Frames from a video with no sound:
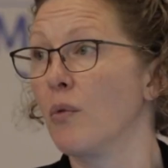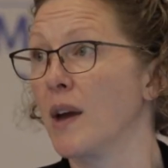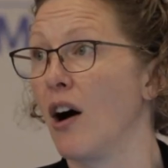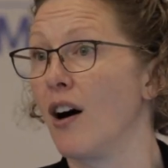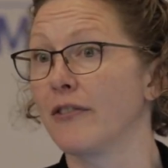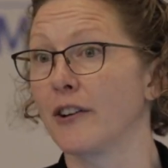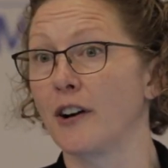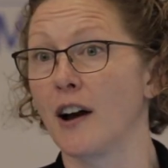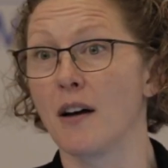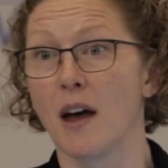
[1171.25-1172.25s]
We
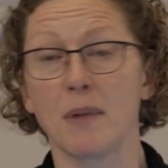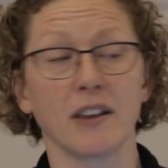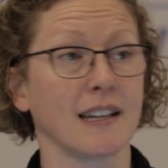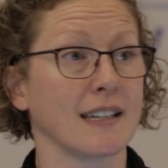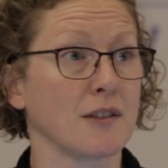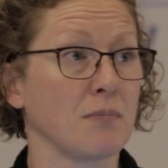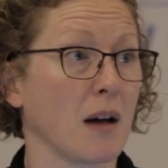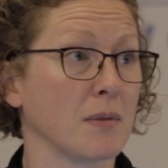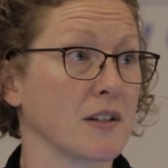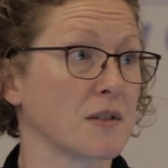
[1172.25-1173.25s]
offer ability to
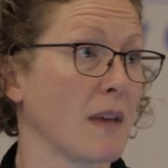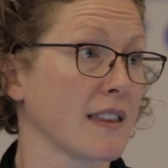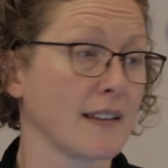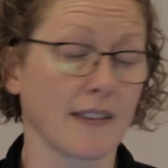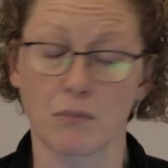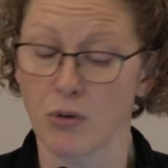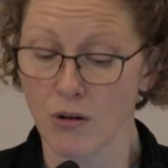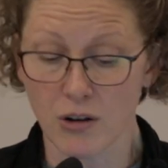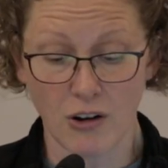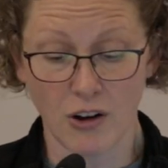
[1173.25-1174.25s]
publish methods and
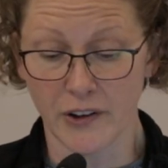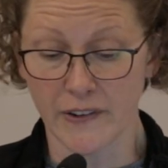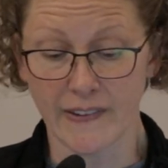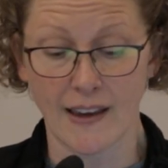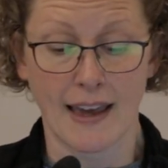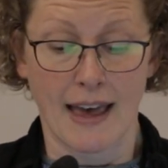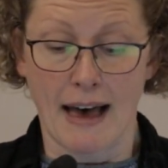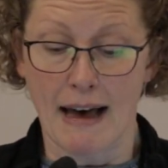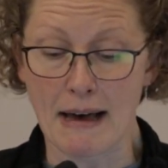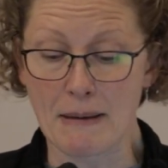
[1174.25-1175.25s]
protocols,
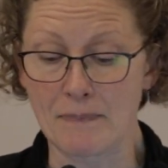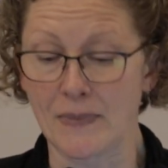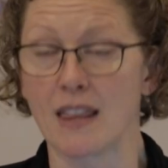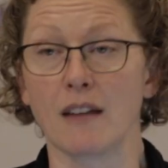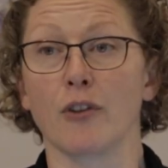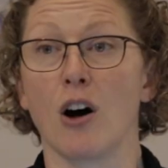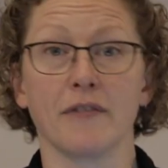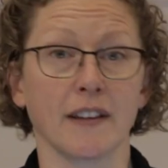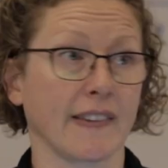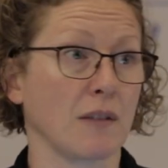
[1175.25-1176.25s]
and then
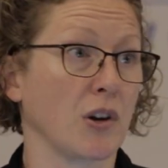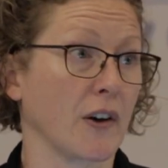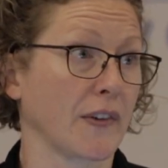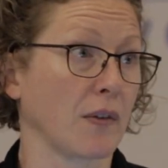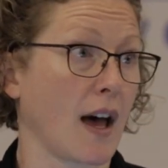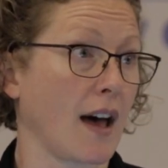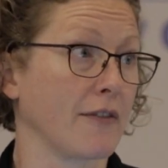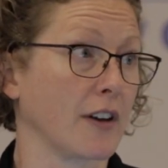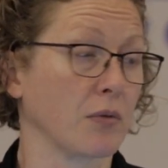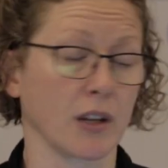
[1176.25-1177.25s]
obviously we also
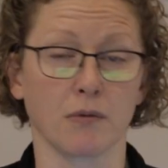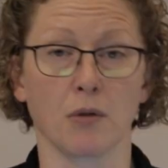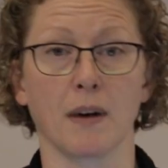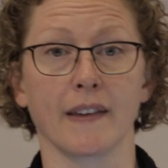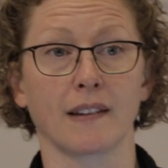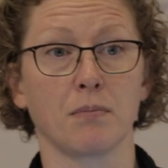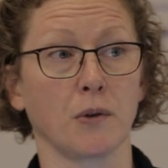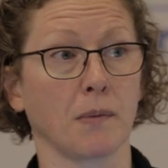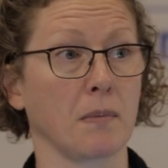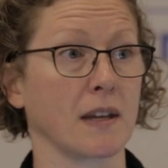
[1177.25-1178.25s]
have a really robust
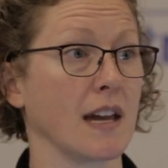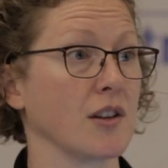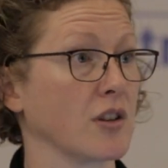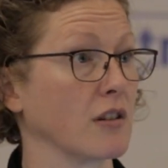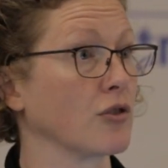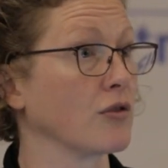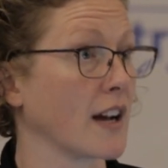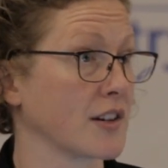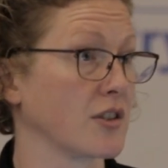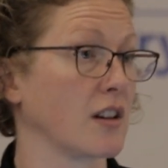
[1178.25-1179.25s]
post-publication
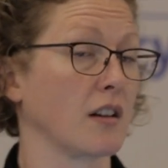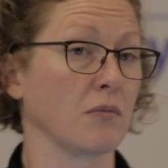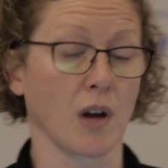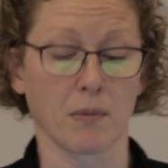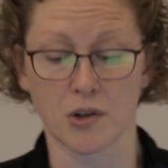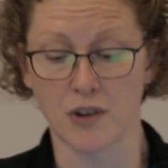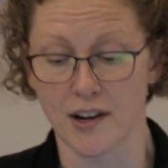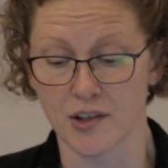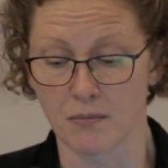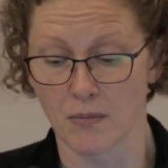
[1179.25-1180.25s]
correction and
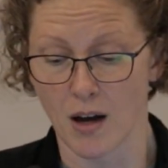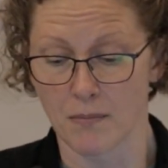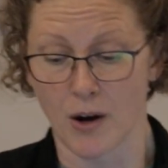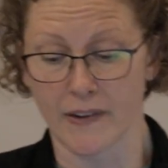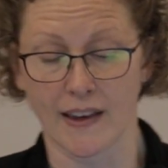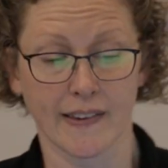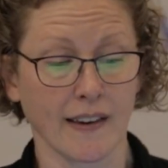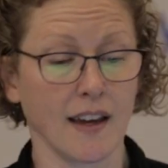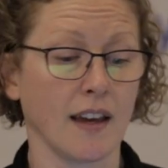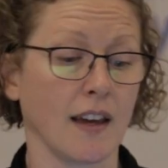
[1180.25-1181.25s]
retraction process
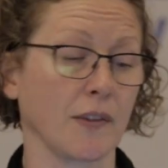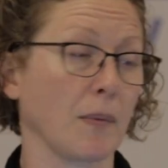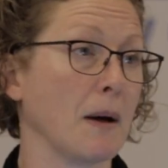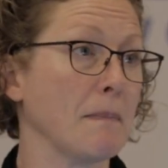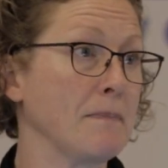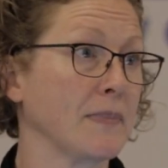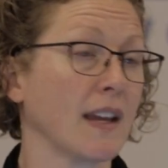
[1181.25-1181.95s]
as well.